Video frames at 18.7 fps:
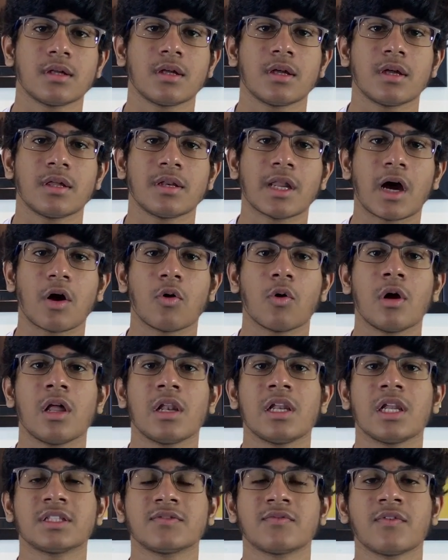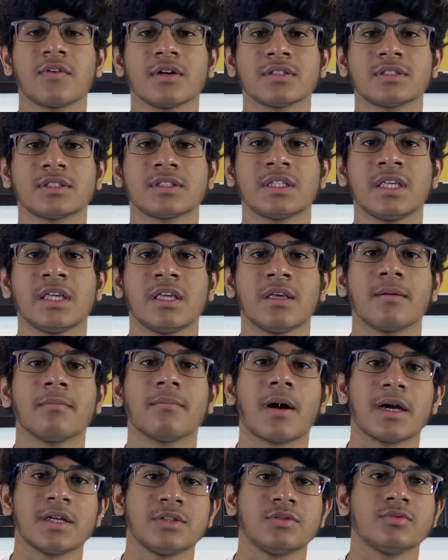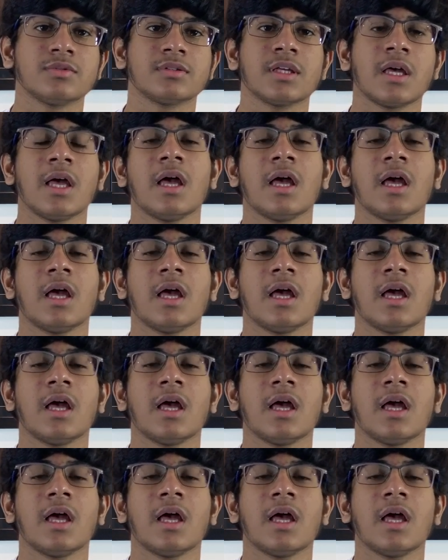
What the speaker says: Now, let's first see Byju's.